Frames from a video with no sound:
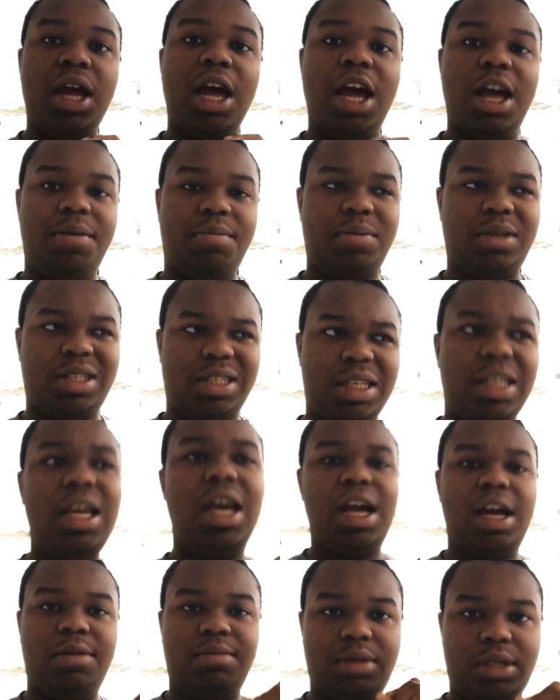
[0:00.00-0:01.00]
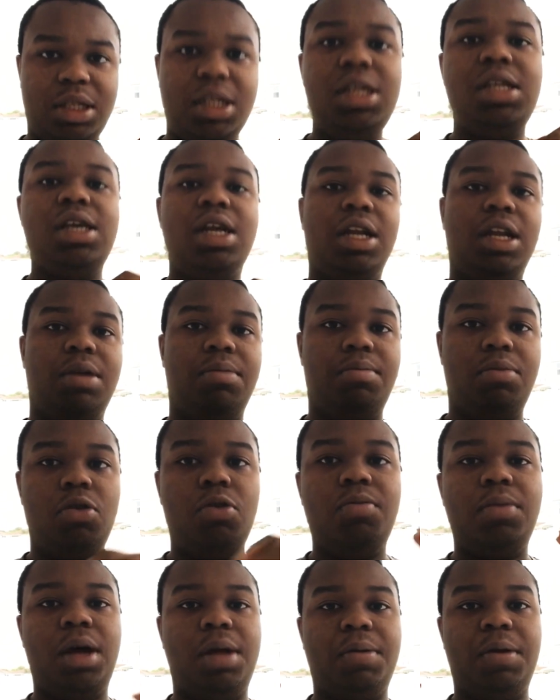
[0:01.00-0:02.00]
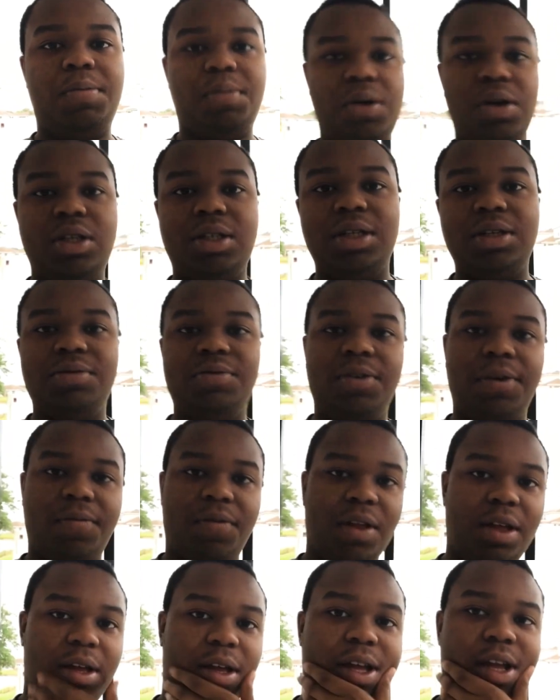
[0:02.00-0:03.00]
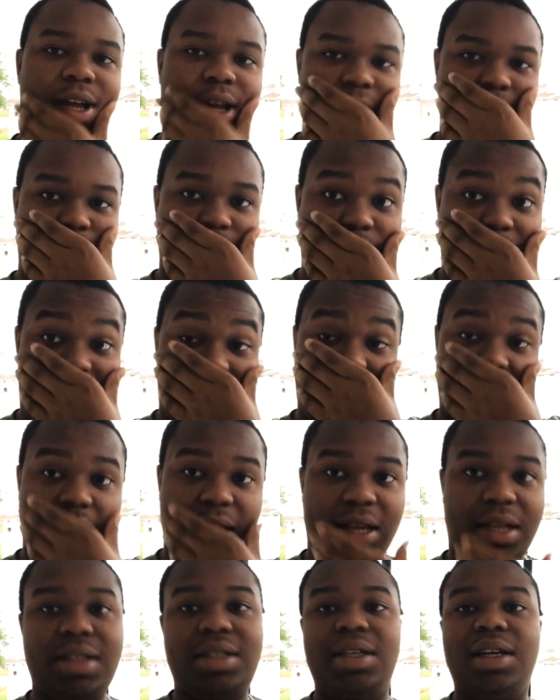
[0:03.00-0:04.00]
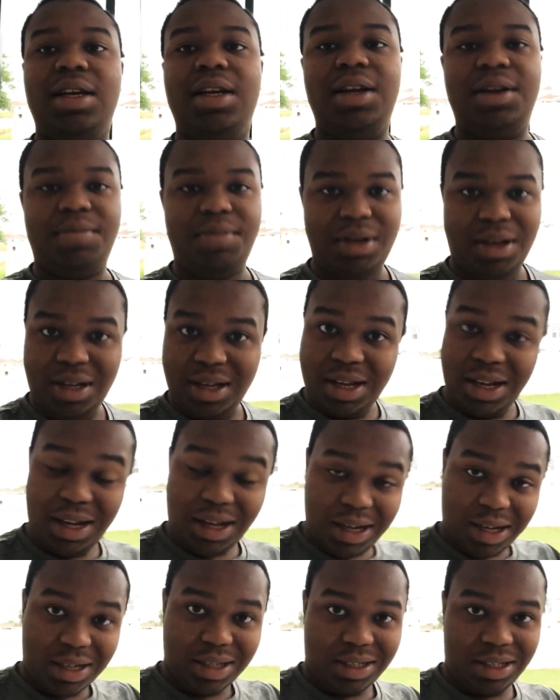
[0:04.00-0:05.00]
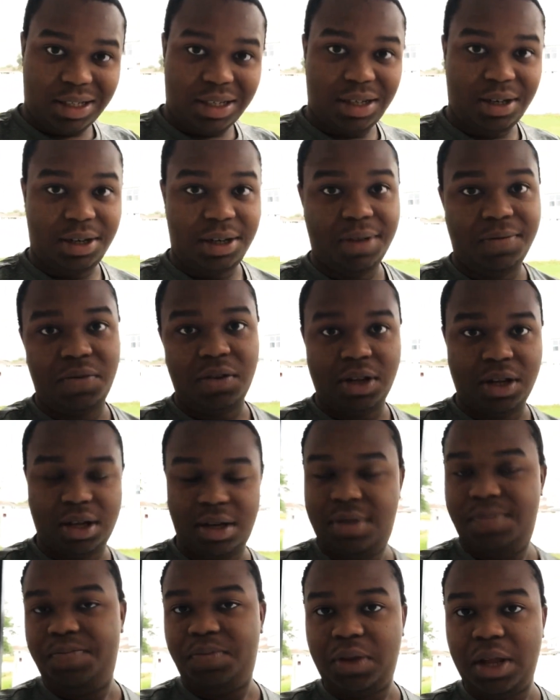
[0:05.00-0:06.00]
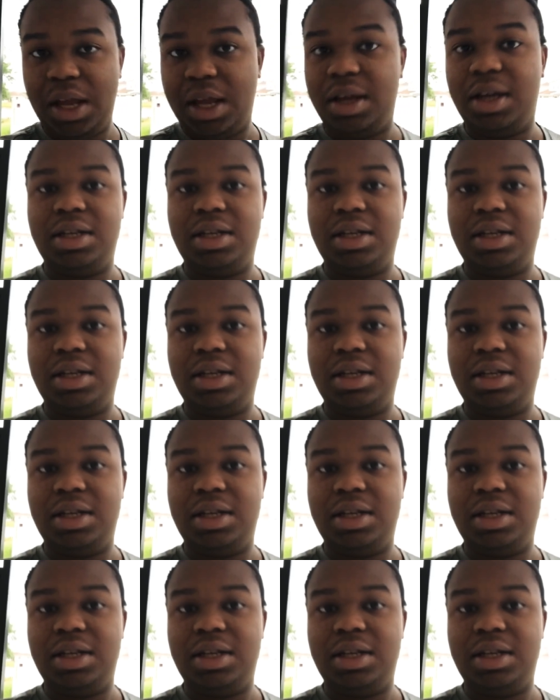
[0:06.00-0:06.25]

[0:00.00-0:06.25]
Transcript: MC, and then boom, I'm the person with the mask because of the thing.